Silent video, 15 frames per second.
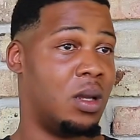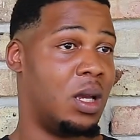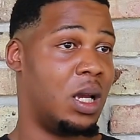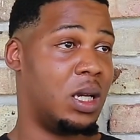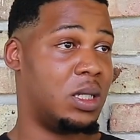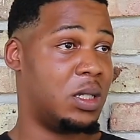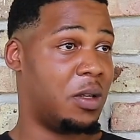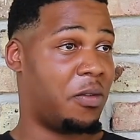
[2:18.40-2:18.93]

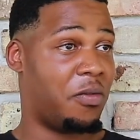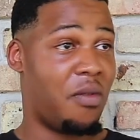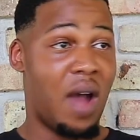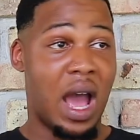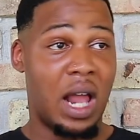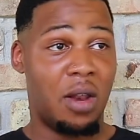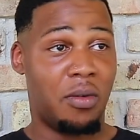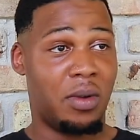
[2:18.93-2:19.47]
And just
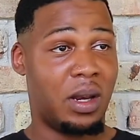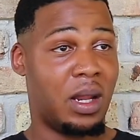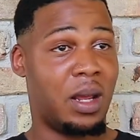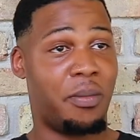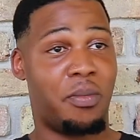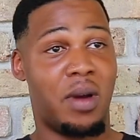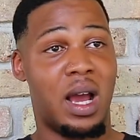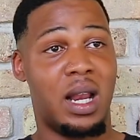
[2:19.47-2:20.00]
following
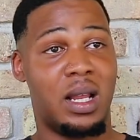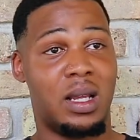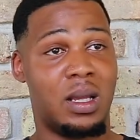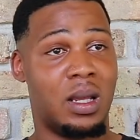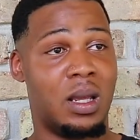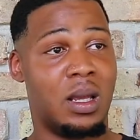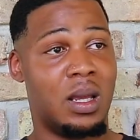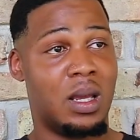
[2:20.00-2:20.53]
that. Probably.
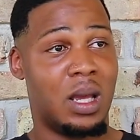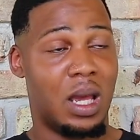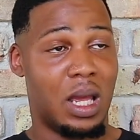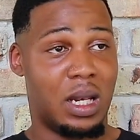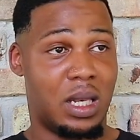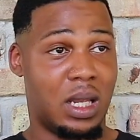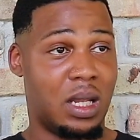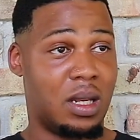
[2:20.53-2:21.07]

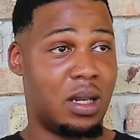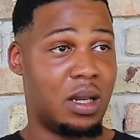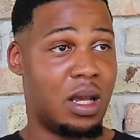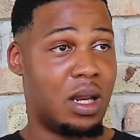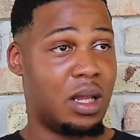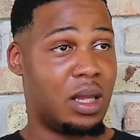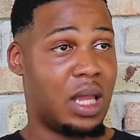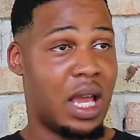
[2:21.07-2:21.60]
And then
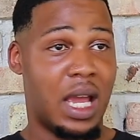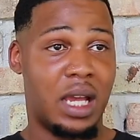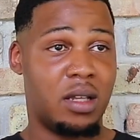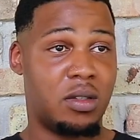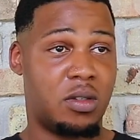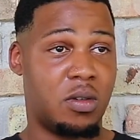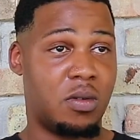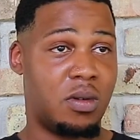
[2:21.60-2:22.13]
another thing
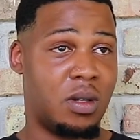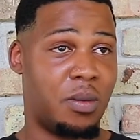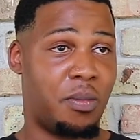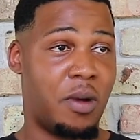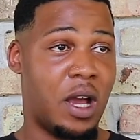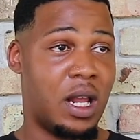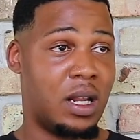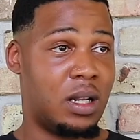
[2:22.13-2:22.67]
too, it
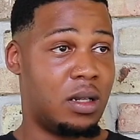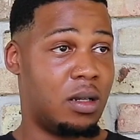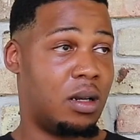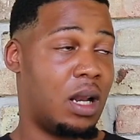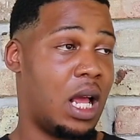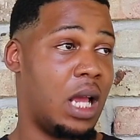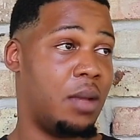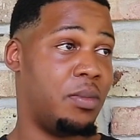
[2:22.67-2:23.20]
probably look
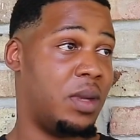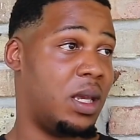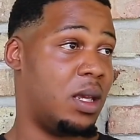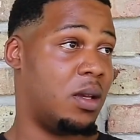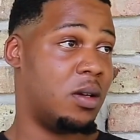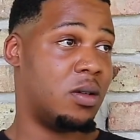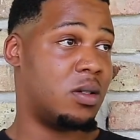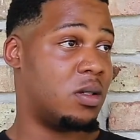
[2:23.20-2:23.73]
like me.
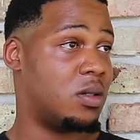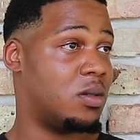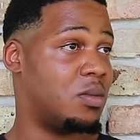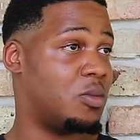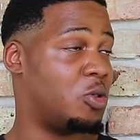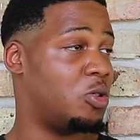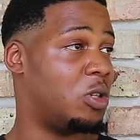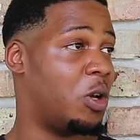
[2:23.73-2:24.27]

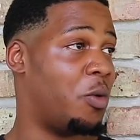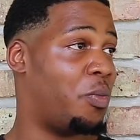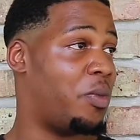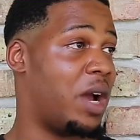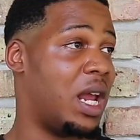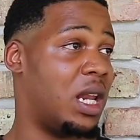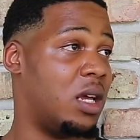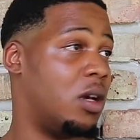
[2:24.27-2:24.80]

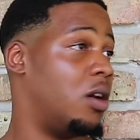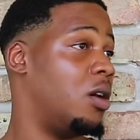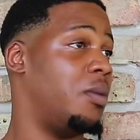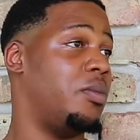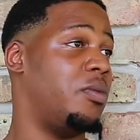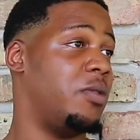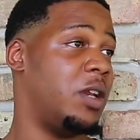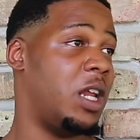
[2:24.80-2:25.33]
Probably
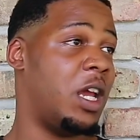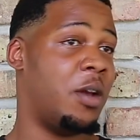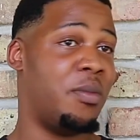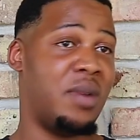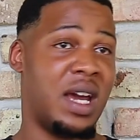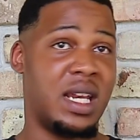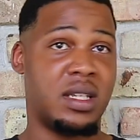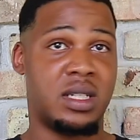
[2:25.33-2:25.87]
up when
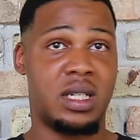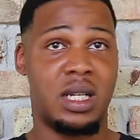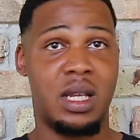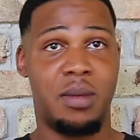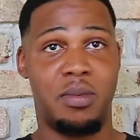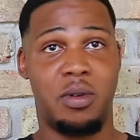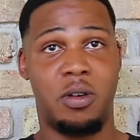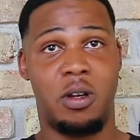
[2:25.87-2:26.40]
everybody
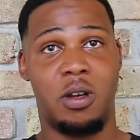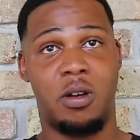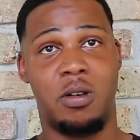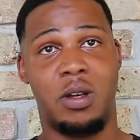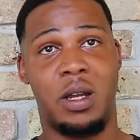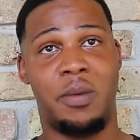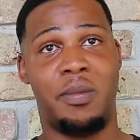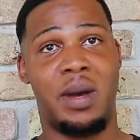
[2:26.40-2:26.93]
sleep.
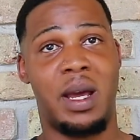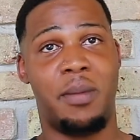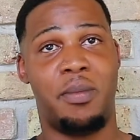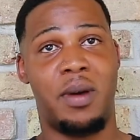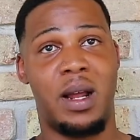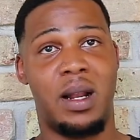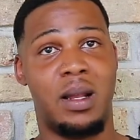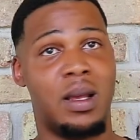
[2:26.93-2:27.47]
Everybody probably.